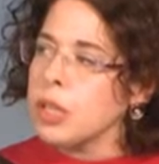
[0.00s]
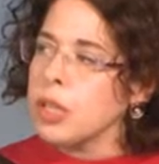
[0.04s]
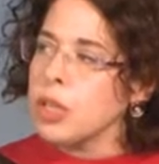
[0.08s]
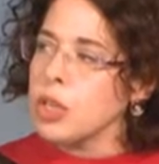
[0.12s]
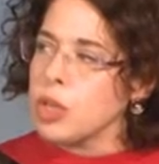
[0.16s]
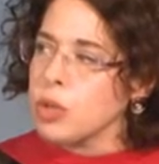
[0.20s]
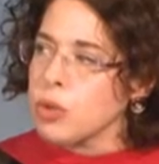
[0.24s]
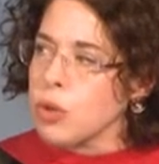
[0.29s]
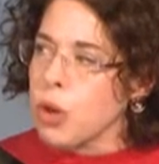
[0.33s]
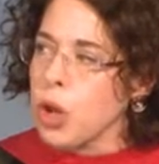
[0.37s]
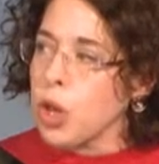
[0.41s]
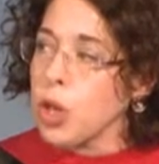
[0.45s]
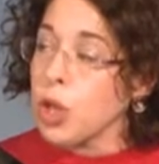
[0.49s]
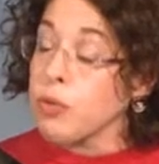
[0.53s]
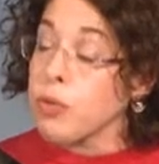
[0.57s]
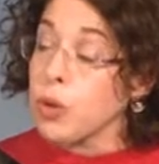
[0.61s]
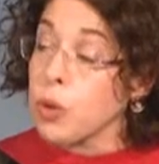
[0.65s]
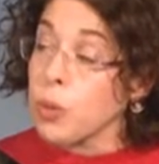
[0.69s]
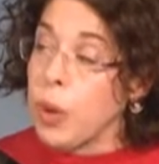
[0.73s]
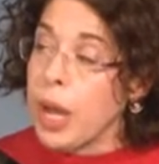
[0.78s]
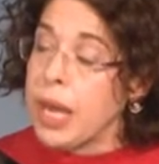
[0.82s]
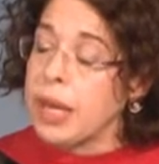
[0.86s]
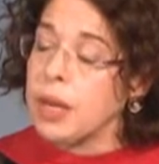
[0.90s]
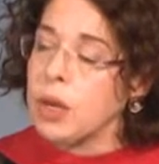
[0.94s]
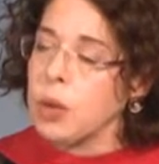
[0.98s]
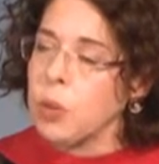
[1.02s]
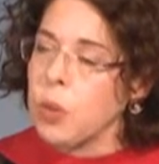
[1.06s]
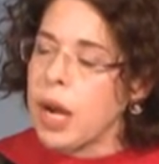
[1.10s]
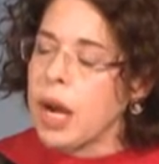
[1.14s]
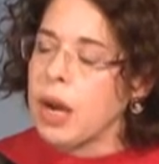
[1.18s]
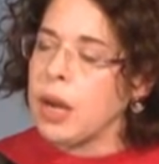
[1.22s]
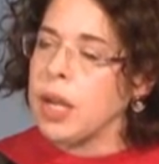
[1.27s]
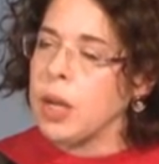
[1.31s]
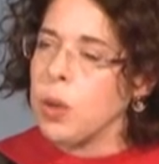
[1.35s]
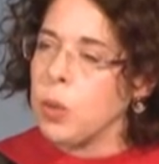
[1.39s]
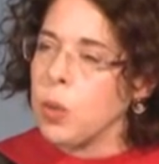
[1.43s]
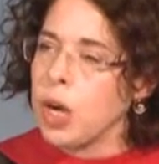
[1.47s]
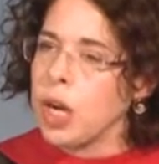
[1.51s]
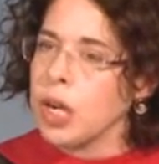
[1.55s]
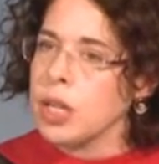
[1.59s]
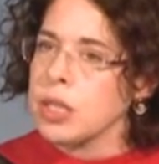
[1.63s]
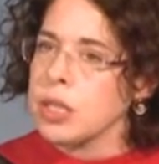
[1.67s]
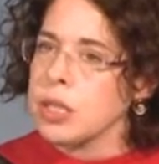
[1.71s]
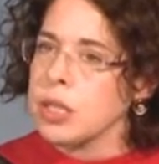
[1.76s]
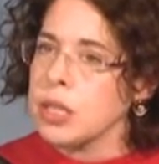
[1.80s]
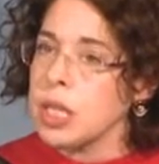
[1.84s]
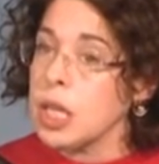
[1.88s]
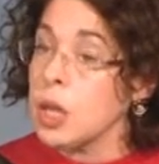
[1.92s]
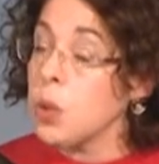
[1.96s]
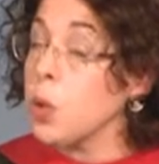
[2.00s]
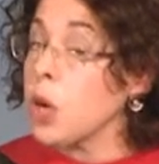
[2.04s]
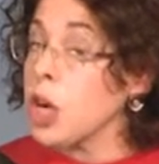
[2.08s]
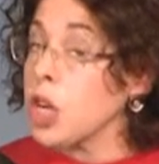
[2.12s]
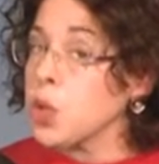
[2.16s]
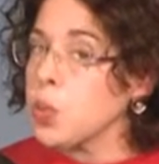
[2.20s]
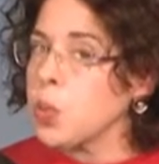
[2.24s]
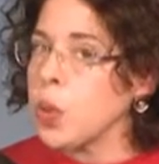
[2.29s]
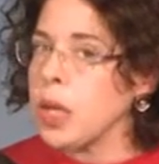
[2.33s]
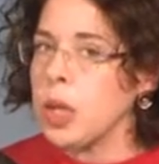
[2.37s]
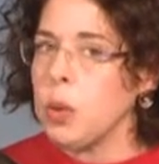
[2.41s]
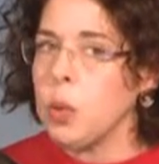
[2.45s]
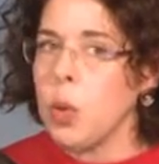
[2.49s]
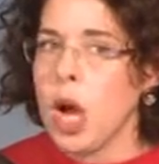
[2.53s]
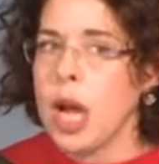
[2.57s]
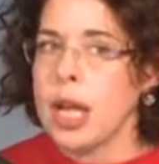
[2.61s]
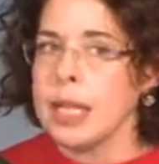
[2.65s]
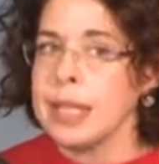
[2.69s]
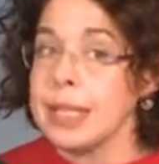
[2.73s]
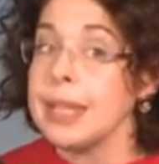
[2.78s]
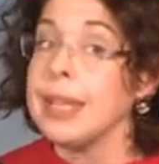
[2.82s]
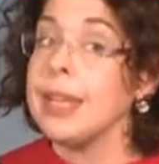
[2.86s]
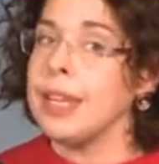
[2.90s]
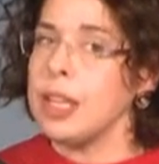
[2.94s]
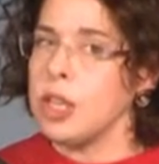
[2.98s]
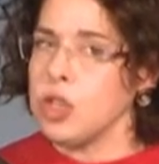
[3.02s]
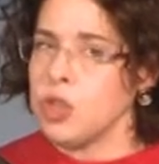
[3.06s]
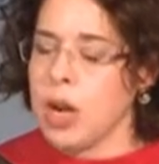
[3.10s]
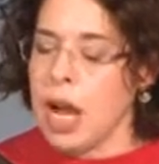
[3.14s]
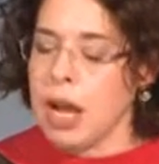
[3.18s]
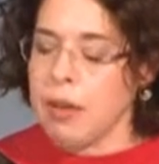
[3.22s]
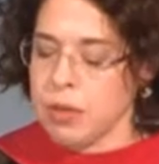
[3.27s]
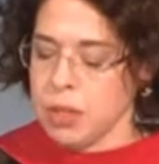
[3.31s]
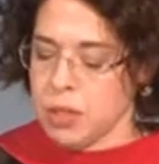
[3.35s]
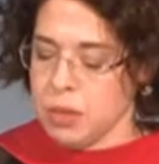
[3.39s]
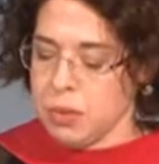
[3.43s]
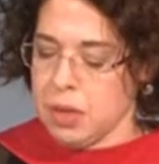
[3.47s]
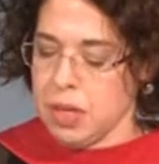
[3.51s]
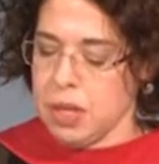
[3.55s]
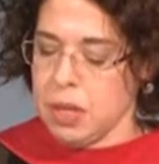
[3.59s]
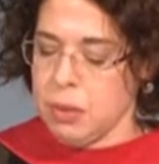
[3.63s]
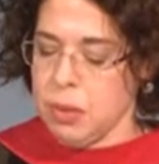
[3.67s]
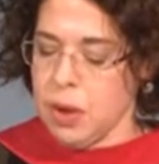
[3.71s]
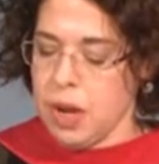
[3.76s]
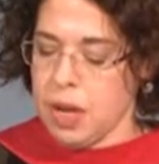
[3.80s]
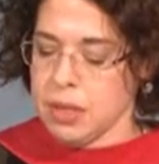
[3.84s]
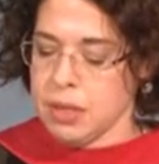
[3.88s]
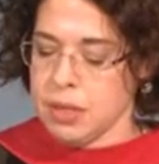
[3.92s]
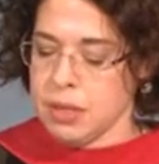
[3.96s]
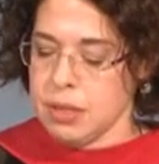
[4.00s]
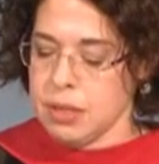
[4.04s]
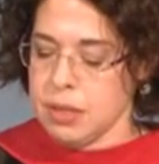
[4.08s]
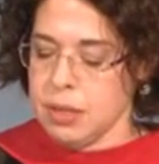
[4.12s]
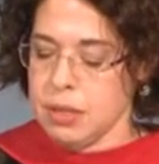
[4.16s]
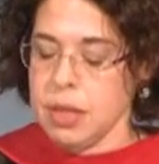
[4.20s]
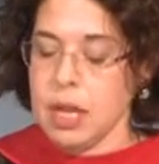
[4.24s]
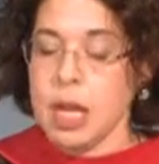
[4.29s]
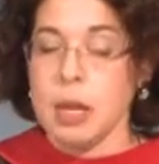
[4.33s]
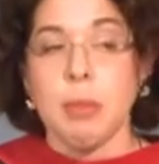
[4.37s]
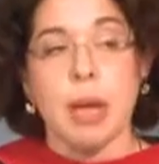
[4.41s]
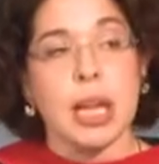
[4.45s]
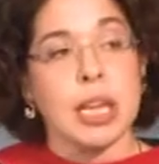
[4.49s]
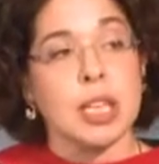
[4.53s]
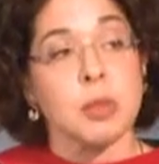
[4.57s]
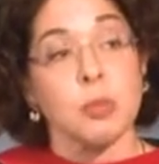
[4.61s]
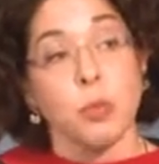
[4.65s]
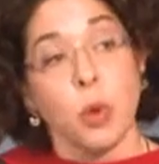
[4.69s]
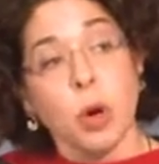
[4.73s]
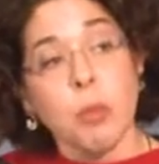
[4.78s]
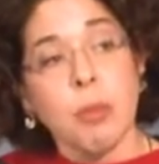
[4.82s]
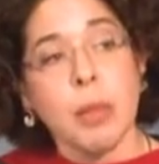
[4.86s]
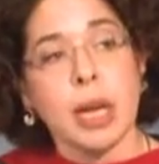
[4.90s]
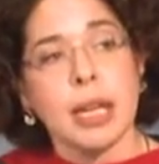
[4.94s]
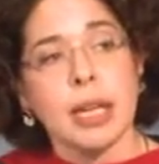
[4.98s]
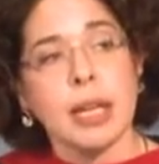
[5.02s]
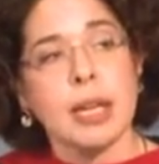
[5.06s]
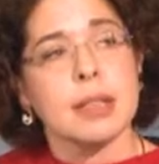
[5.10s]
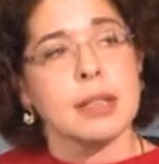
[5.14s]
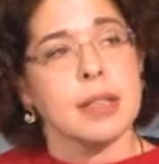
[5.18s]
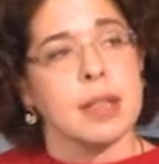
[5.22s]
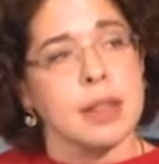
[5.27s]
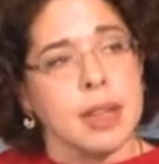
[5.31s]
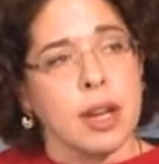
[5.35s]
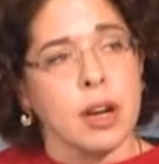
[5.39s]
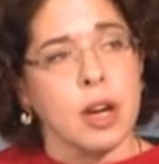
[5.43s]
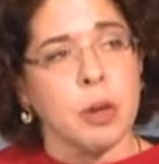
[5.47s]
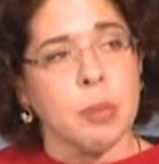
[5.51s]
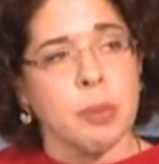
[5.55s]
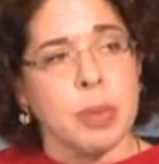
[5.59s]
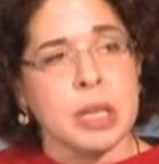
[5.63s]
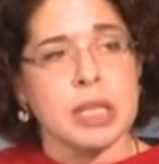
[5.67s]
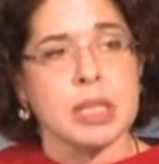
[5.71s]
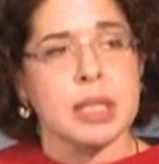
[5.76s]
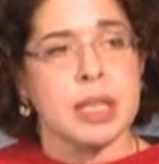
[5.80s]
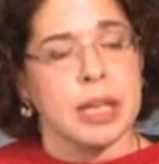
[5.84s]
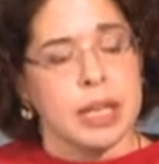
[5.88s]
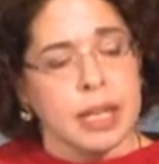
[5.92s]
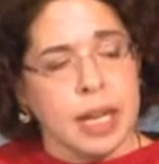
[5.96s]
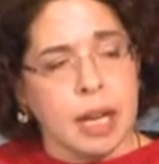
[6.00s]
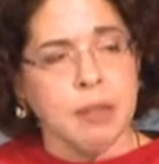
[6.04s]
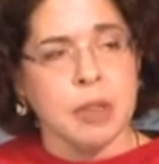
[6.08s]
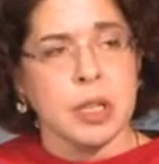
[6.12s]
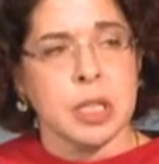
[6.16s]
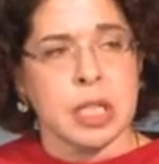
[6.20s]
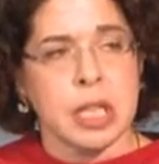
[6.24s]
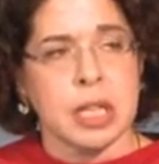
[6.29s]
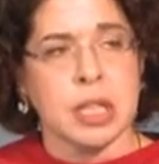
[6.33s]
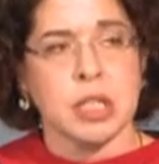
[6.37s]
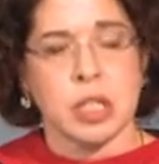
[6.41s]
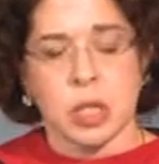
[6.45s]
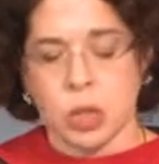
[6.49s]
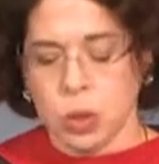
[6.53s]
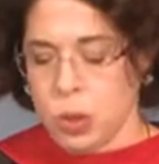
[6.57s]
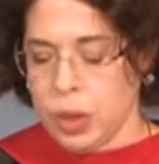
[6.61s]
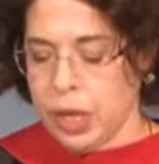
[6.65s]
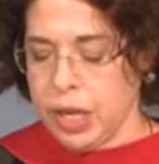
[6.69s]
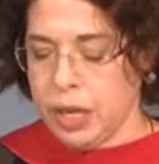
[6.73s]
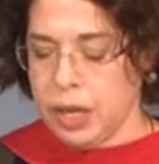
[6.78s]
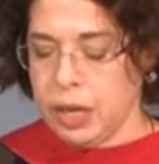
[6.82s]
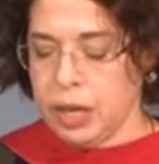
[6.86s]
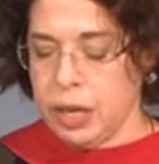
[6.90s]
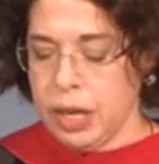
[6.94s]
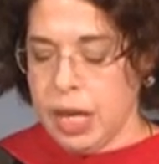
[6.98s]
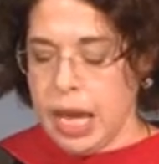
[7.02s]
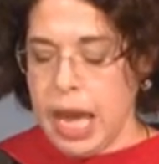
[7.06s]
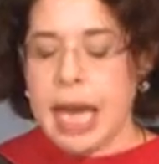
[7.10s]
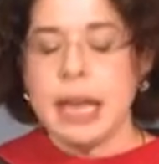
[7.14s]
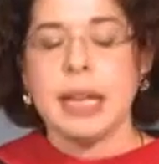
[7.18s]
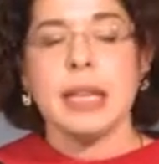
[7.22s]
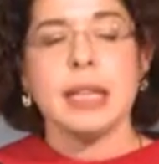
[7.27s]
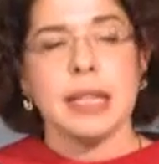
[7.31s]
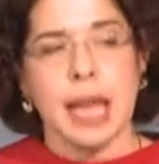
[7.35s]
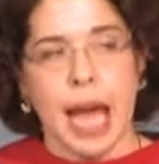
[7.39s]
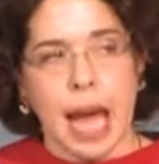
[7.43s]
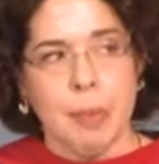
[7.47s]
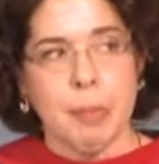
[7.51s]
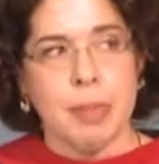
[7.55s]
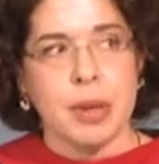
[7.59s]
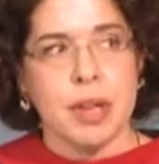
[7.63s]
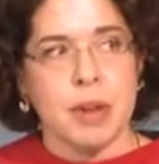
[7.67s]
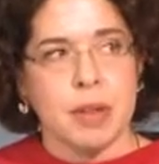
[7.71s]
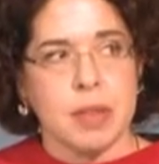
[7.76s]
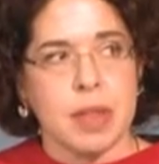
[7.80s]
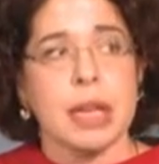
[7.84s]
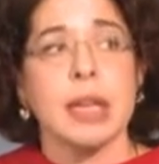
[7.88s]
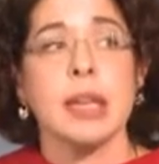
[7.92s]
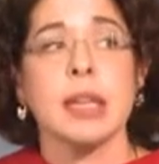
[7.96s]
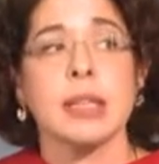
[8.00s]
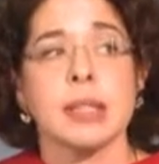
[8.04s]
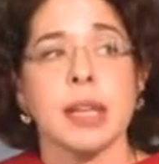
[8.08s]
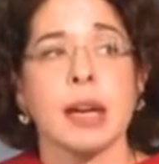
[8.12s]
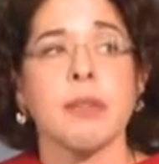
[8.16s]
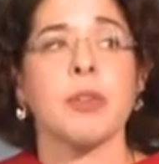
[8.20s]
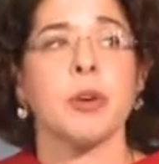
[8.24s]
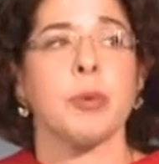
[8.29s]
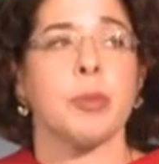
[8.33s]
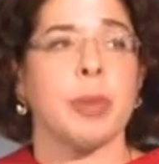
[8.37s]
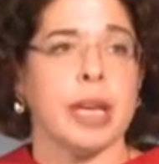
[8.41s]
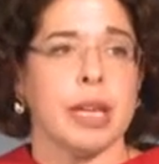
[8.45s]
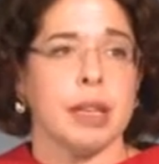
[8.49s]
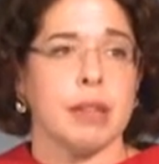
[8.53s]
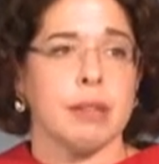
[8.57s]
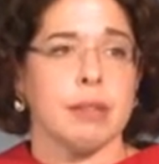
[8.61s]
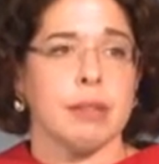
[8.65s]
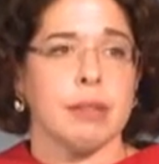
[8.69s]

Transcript: control over when and where he works. He works when he wants, he travels when he wants. He makes more money as a therapist than he ever did as a lawyer, and he's happier than he's ever been.